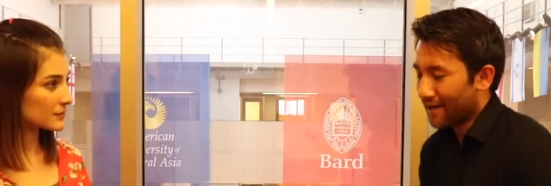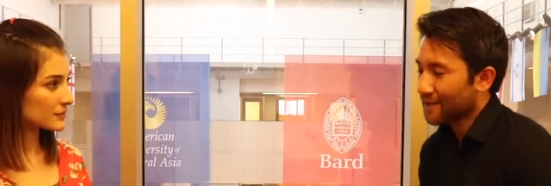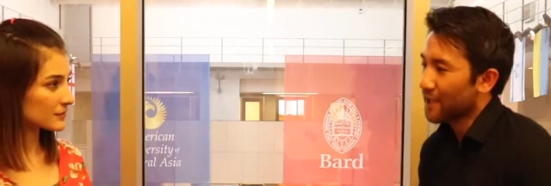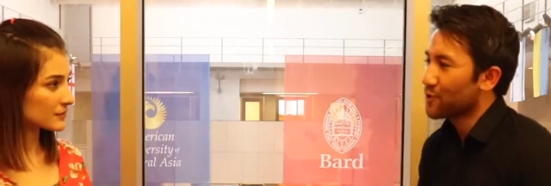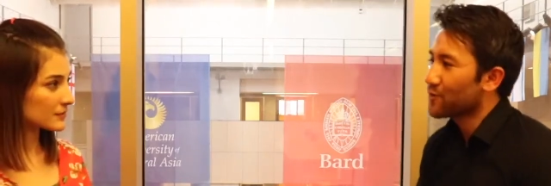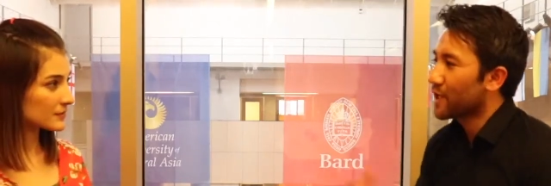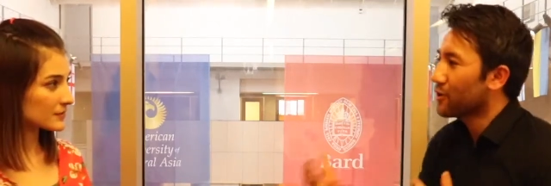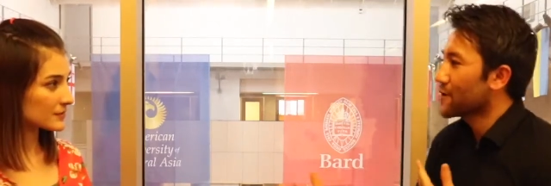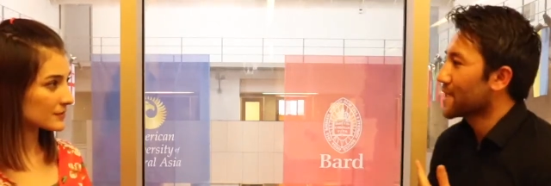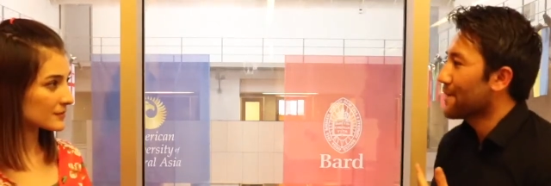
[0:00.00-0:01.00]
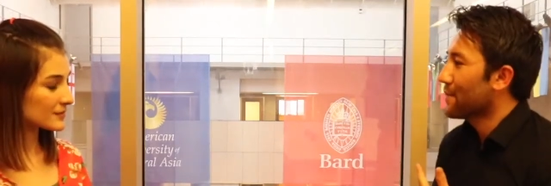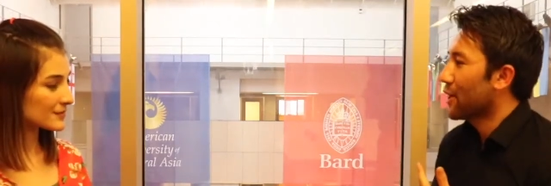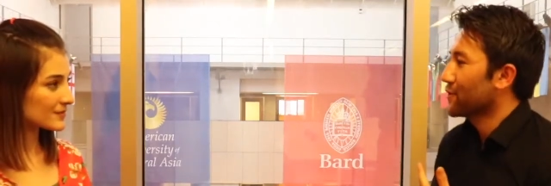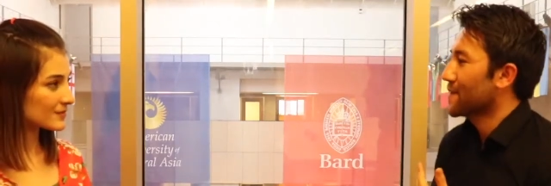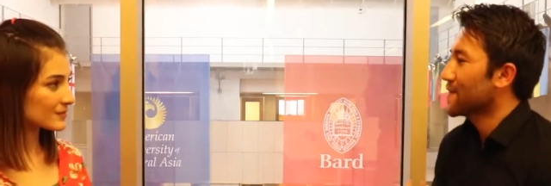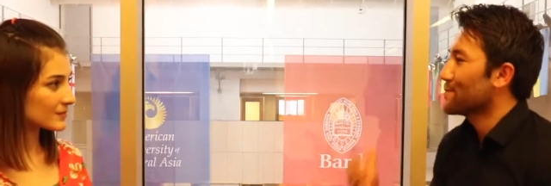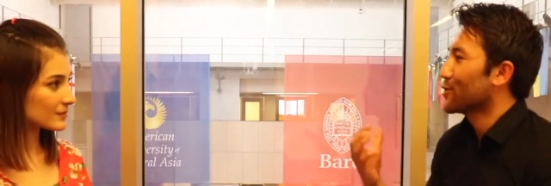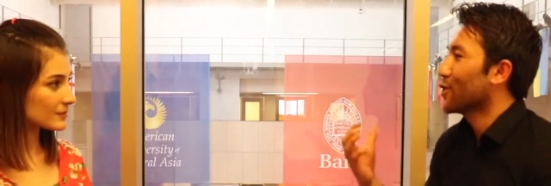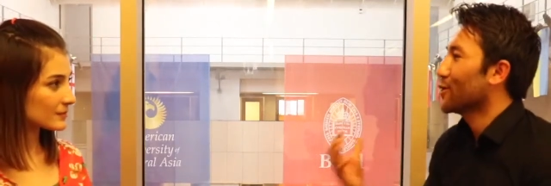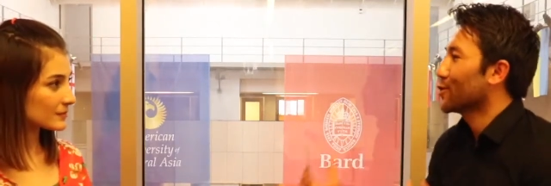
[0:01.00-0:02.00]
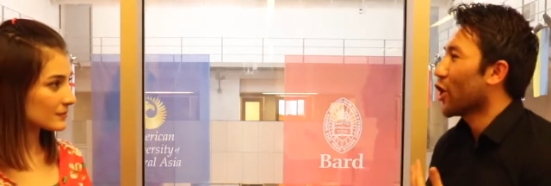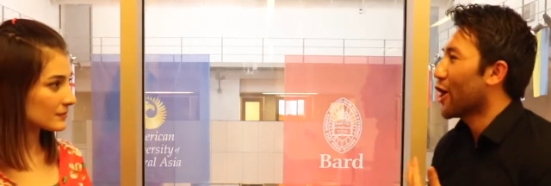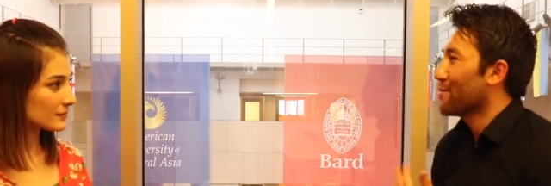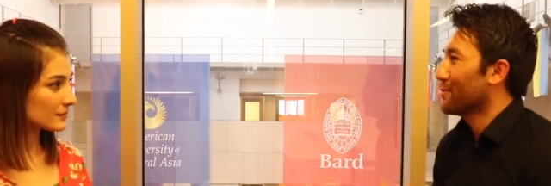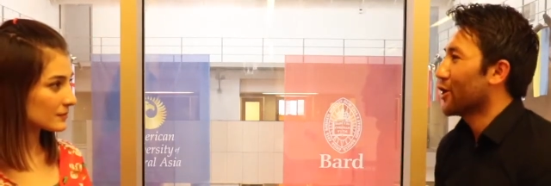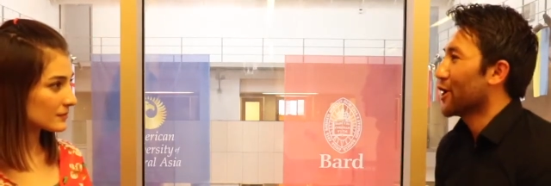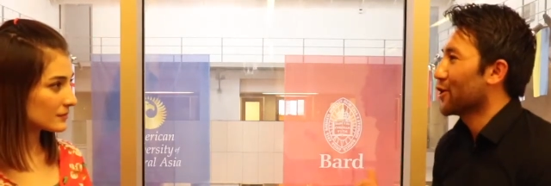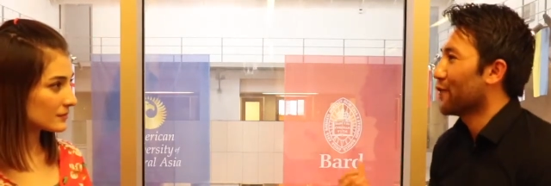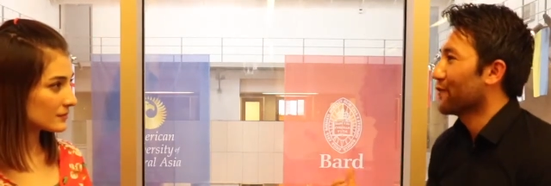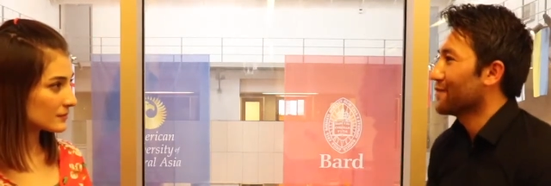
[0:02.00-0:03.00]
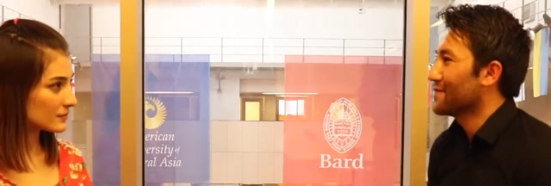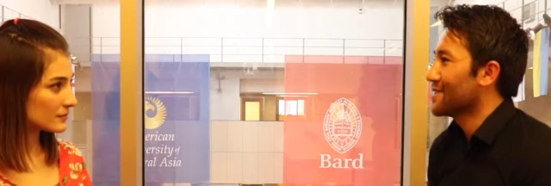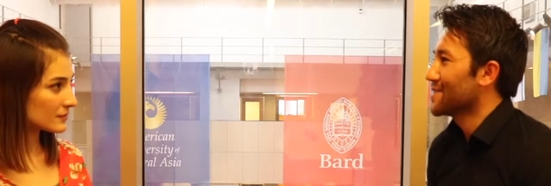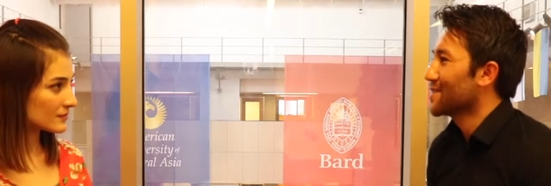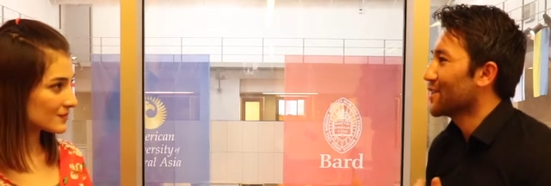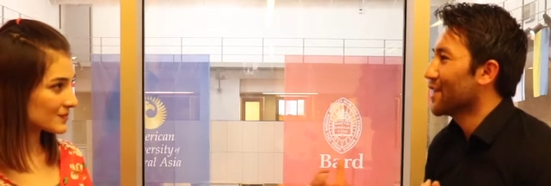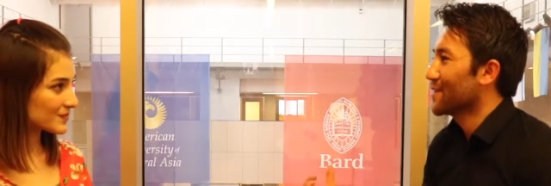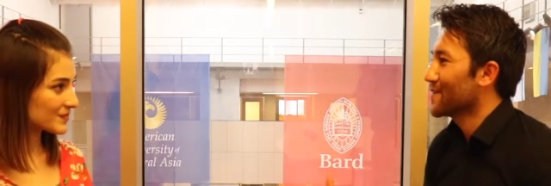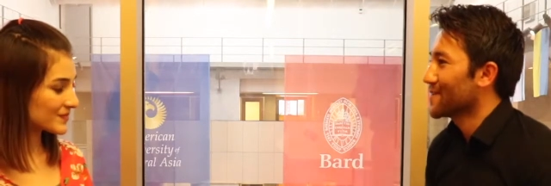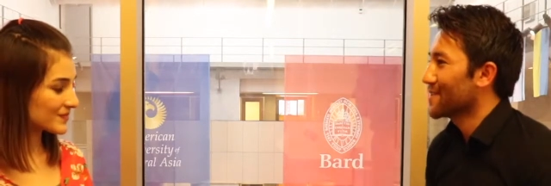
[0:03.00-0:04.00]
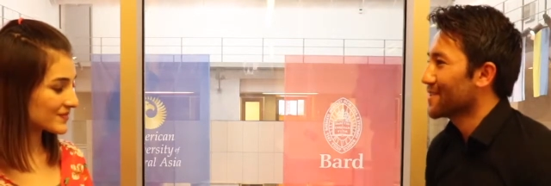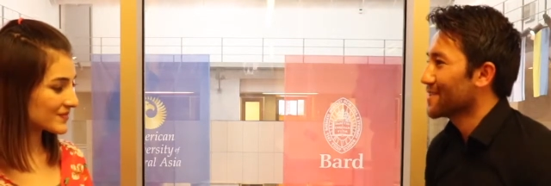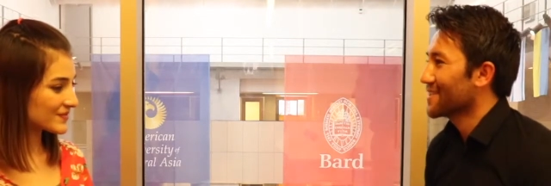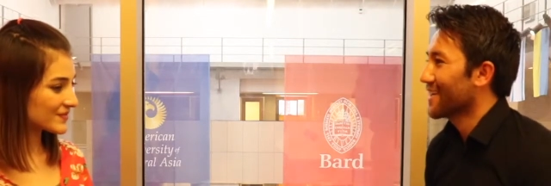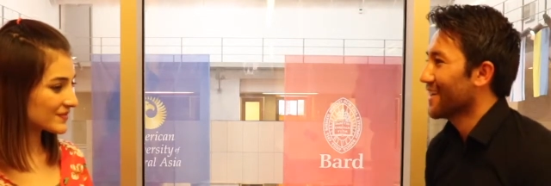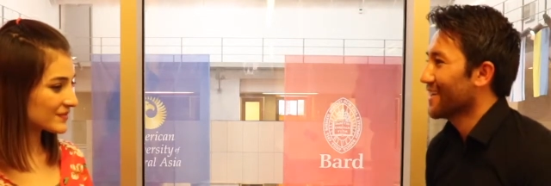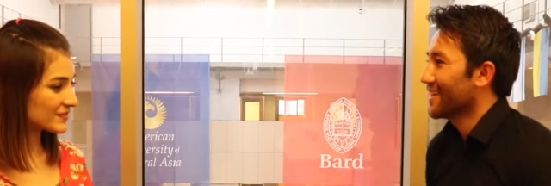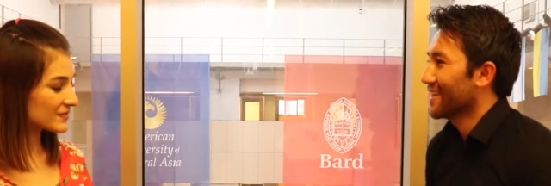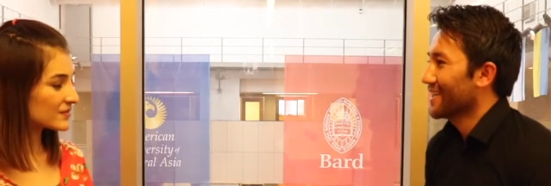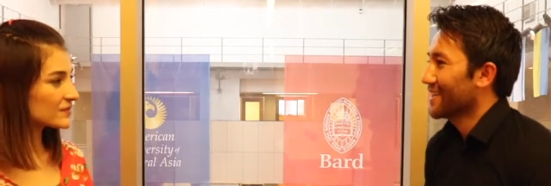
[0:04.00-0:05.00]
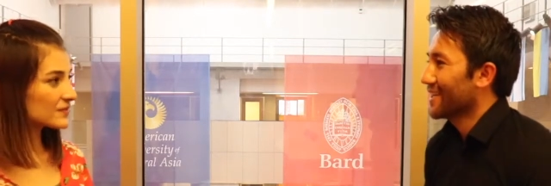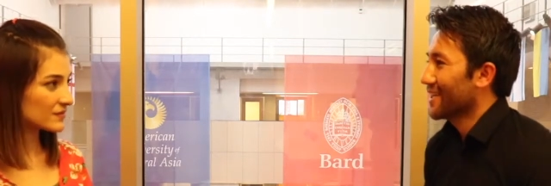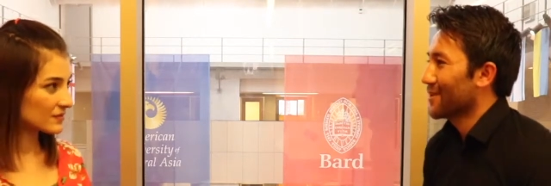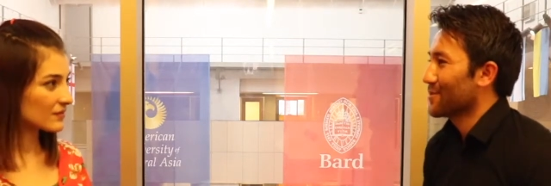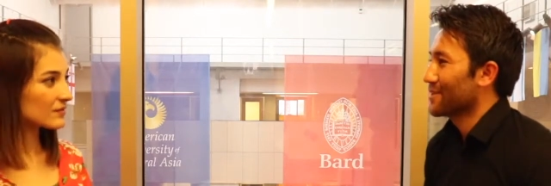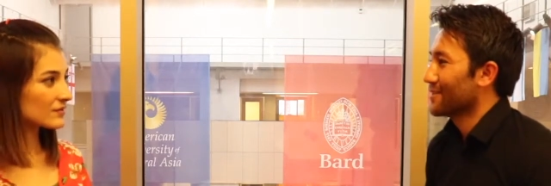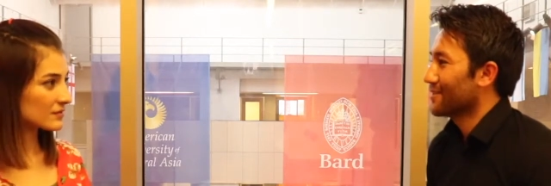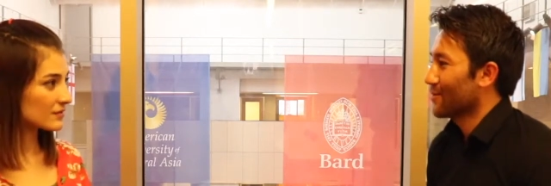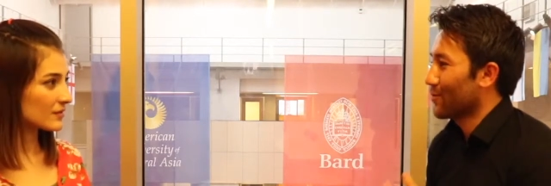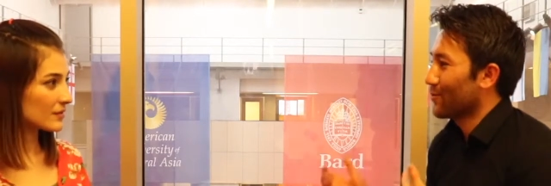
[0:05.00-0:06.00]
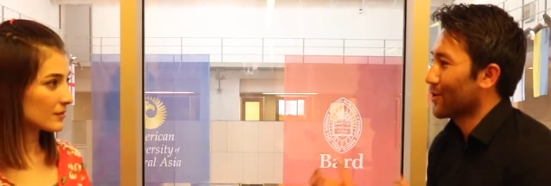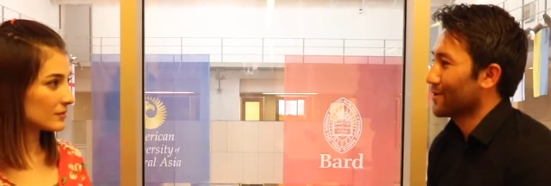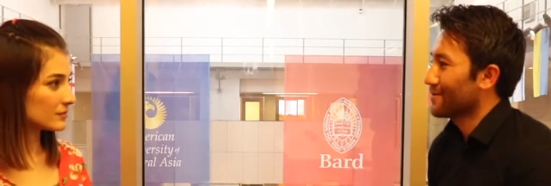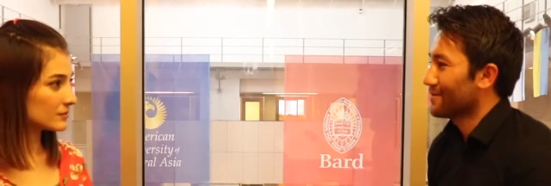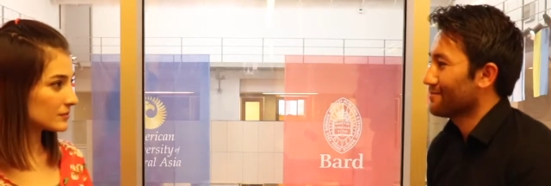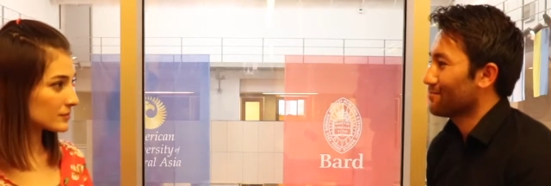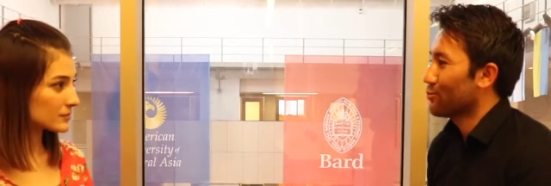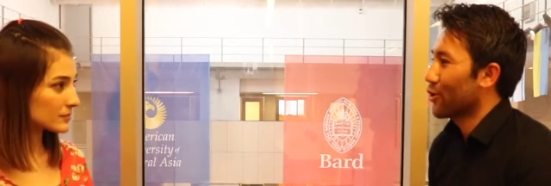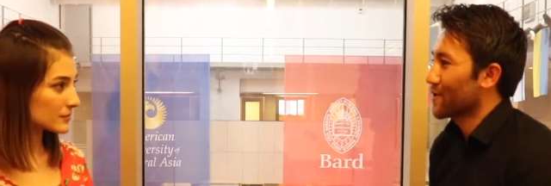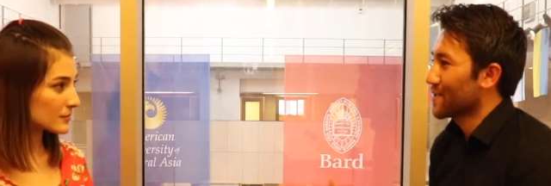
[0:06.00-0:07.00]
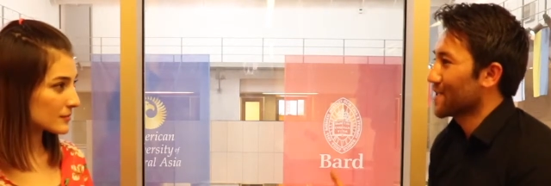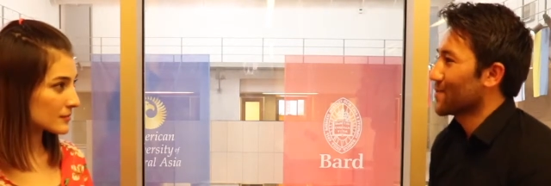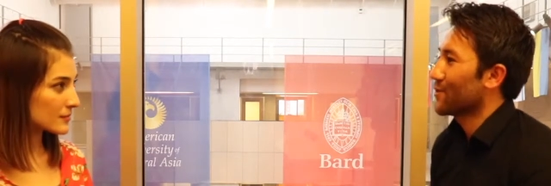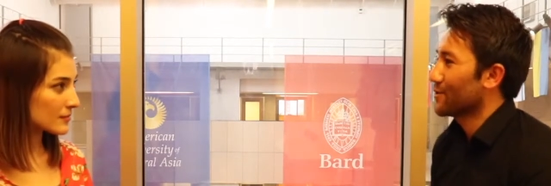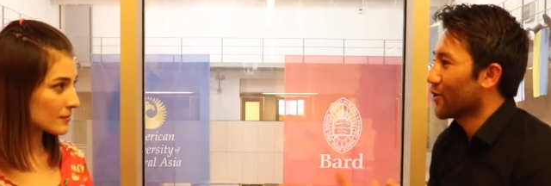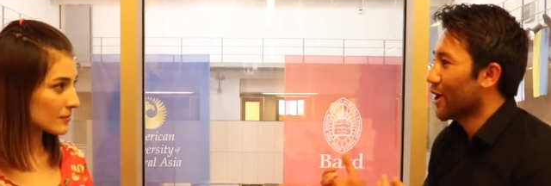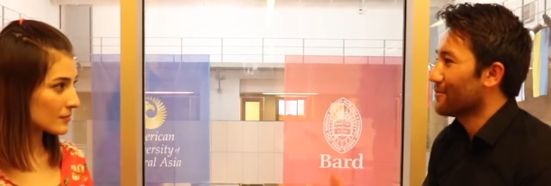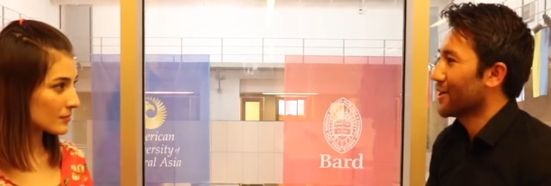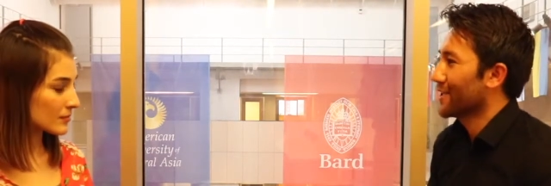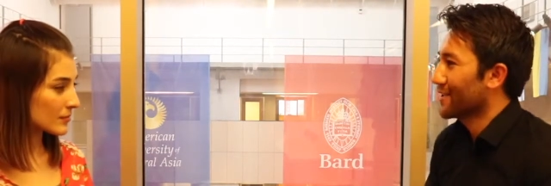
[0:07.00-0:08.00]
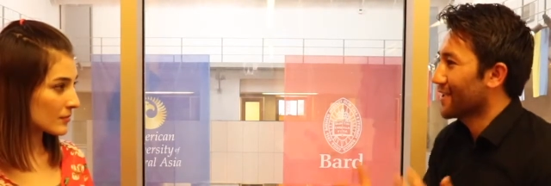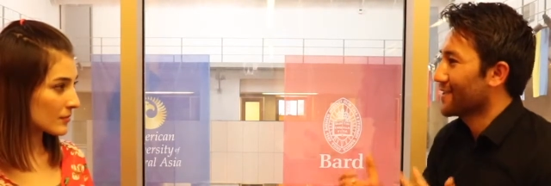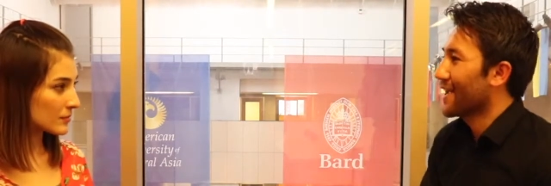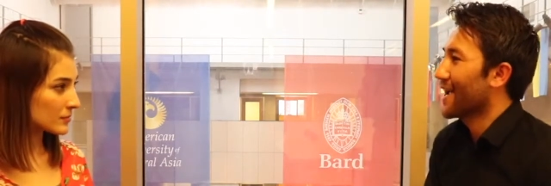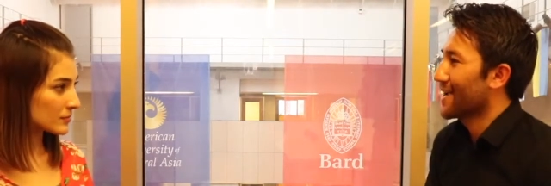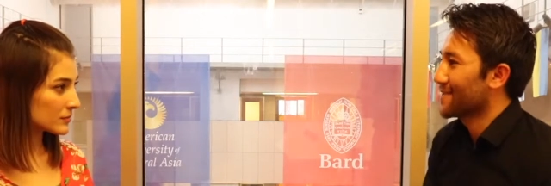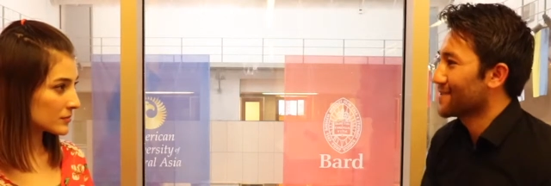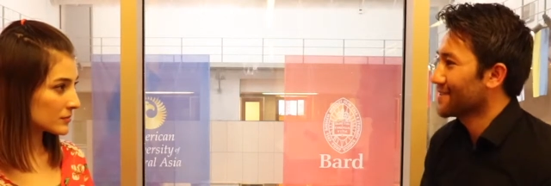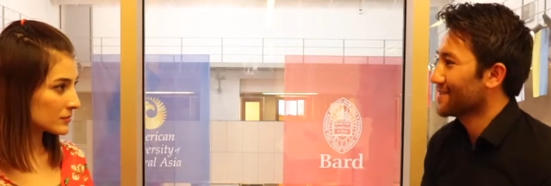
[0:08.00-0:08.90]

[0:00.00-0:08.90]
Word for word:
Speaker 1: Can you tell us about the typical timeline of the senior thesis? I mean, what process, what timeline it has?